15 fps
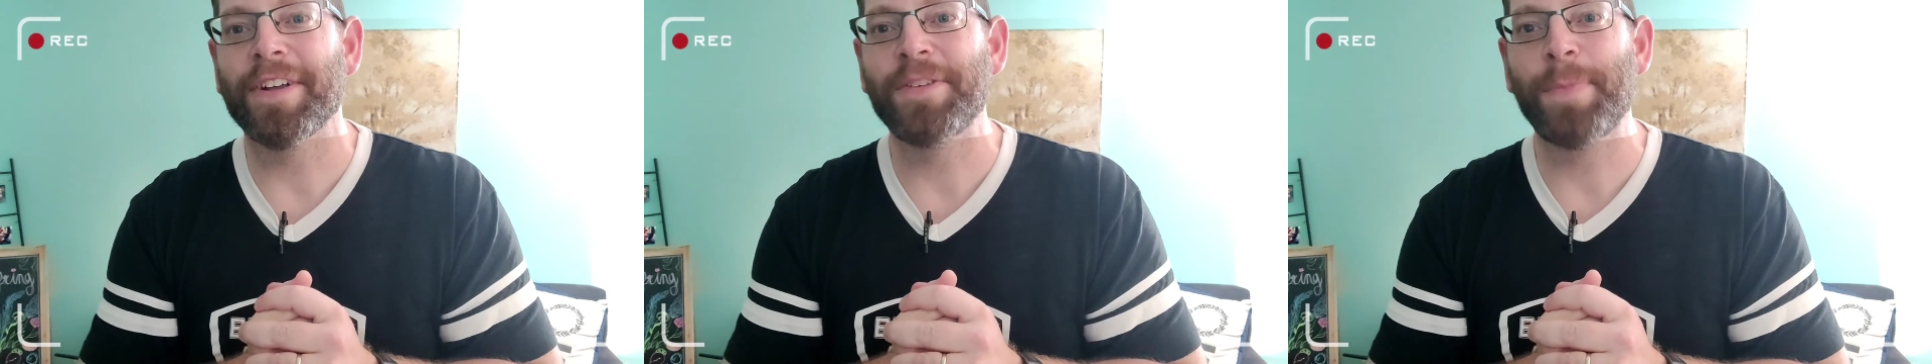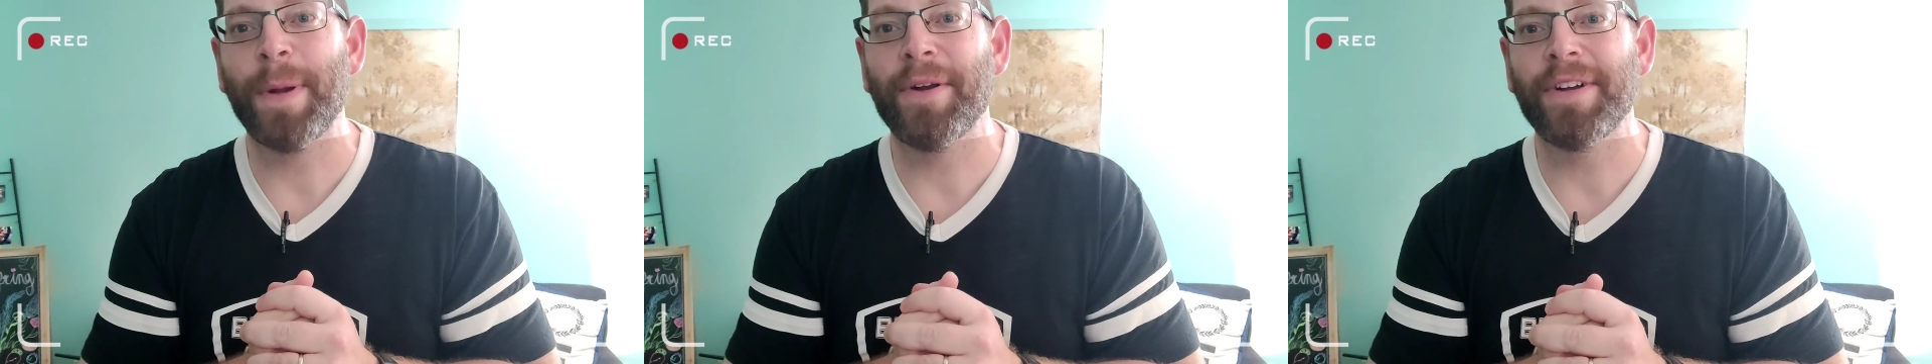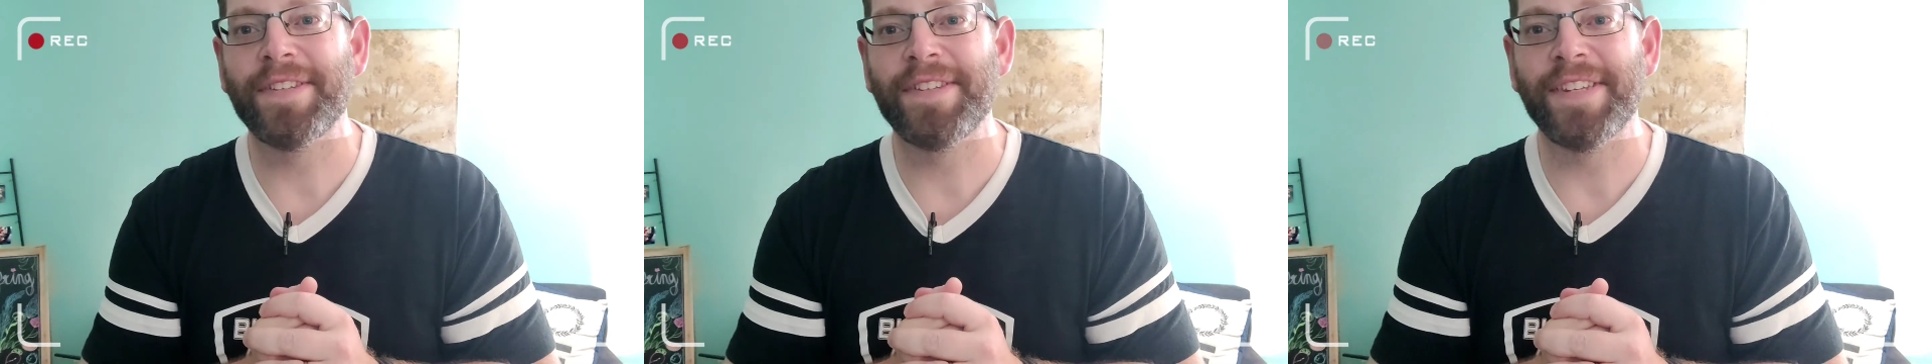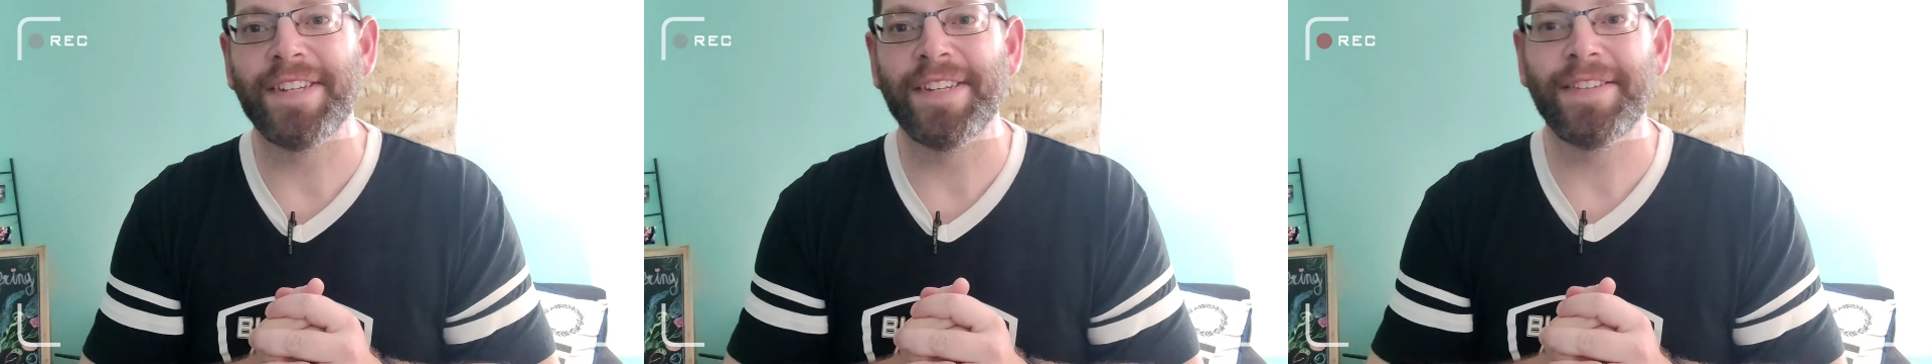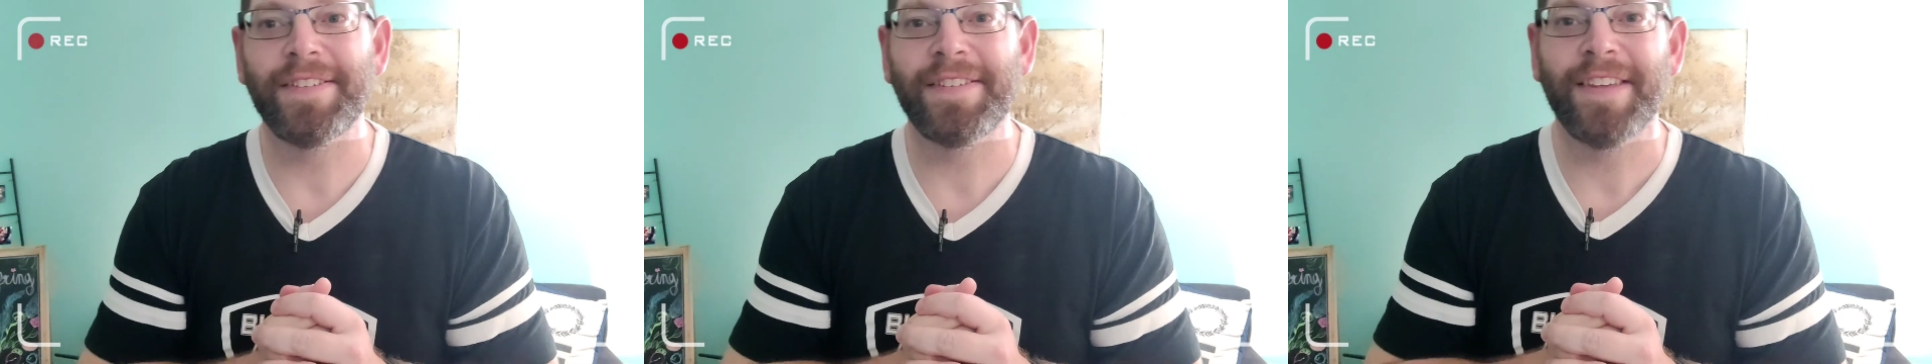
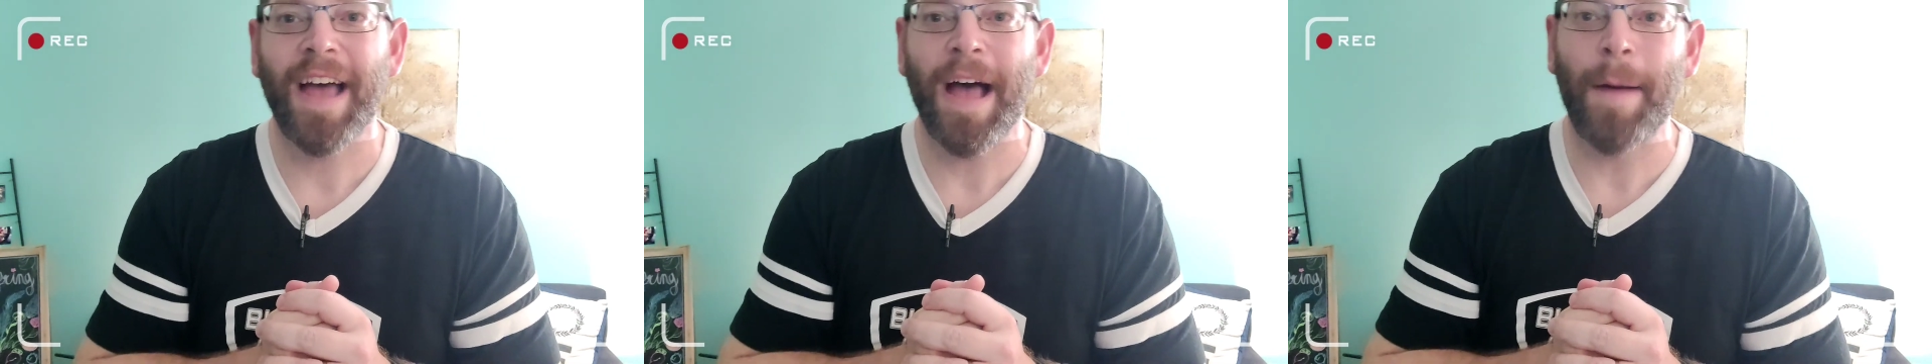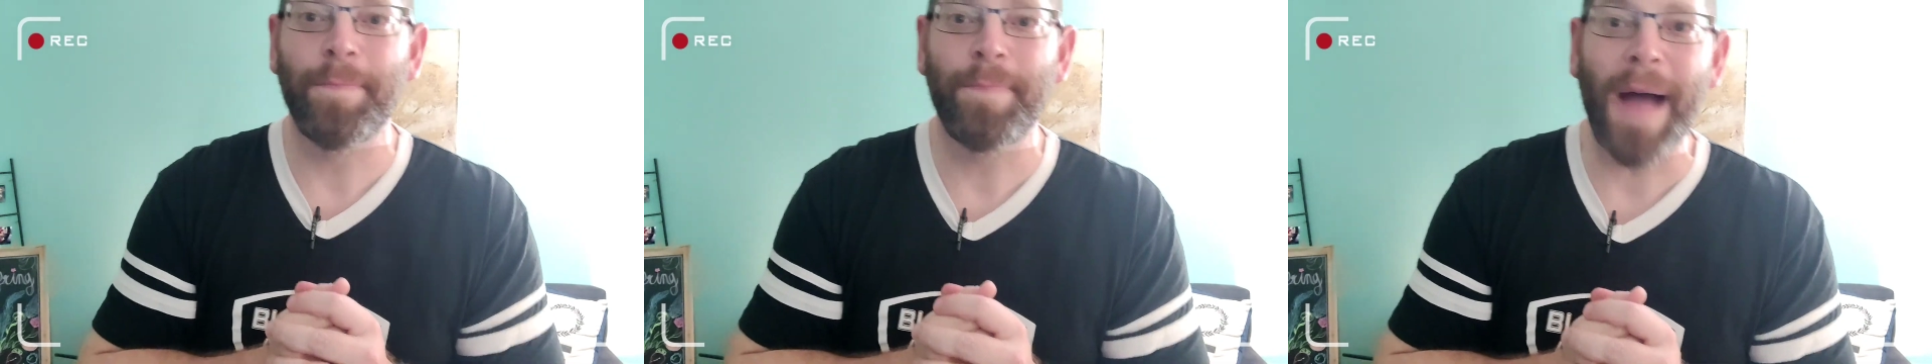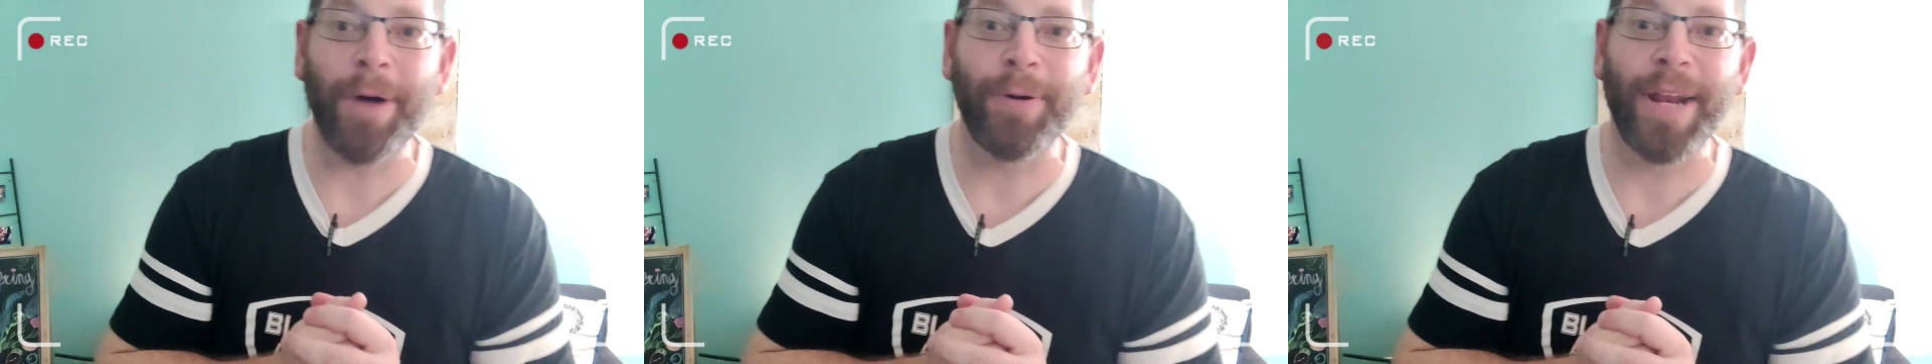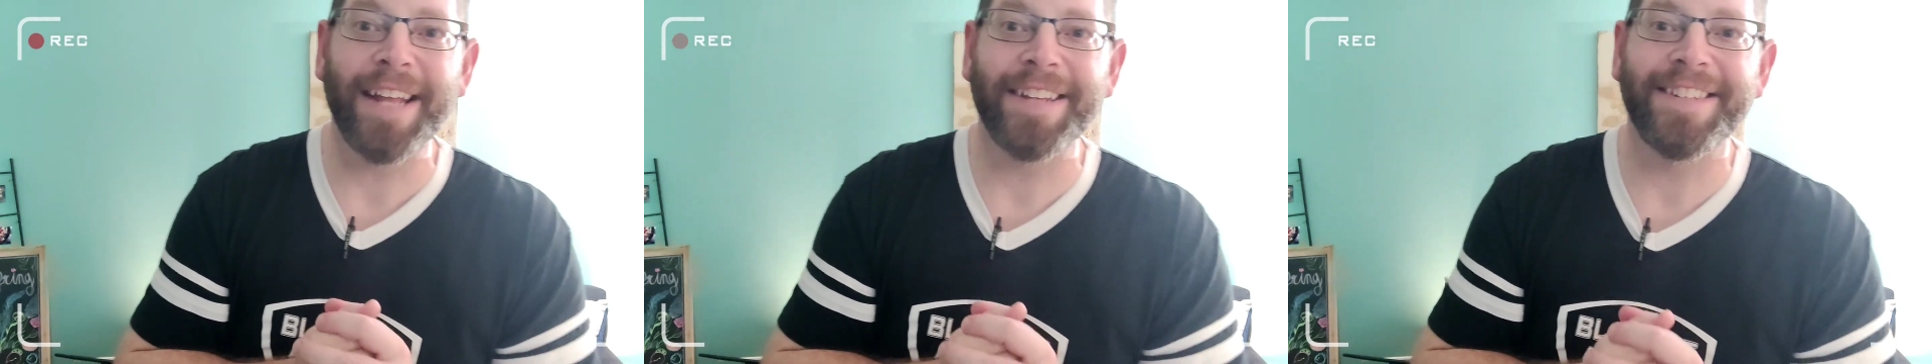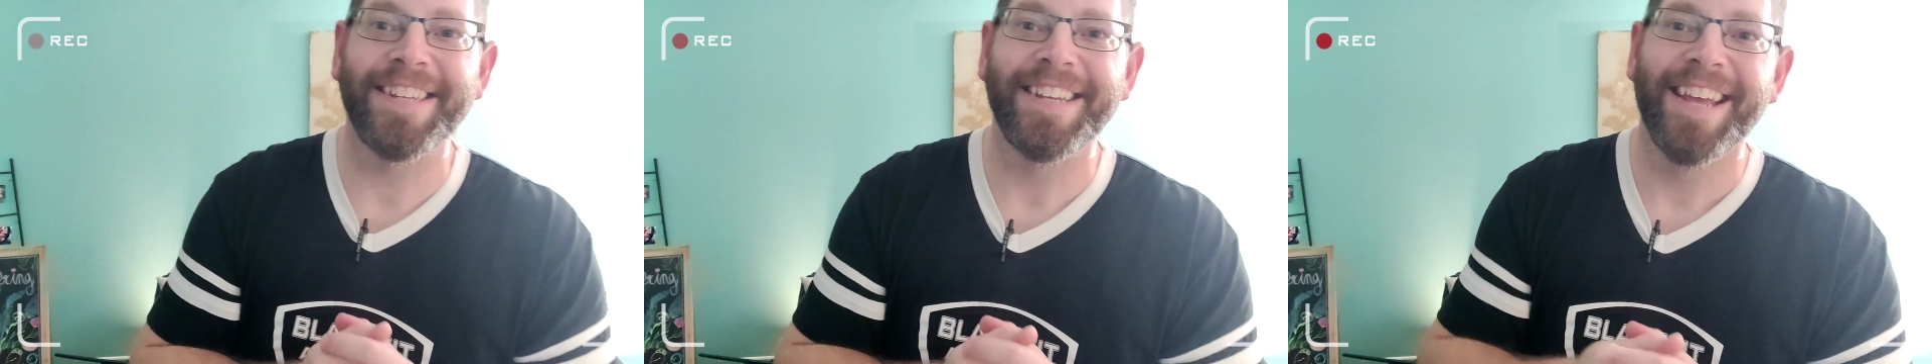experiences about
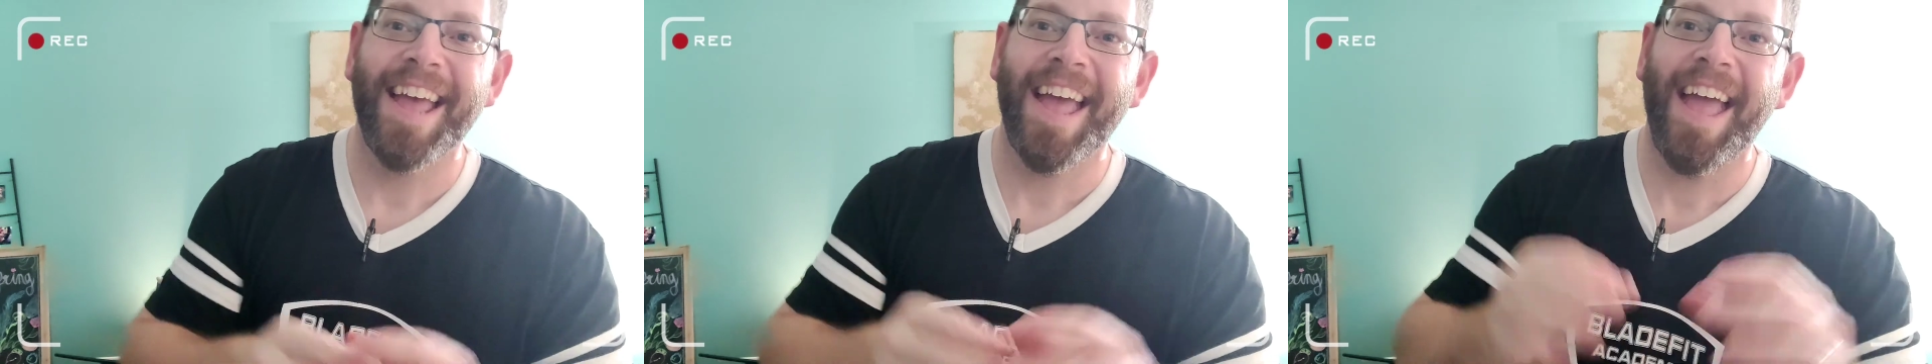it.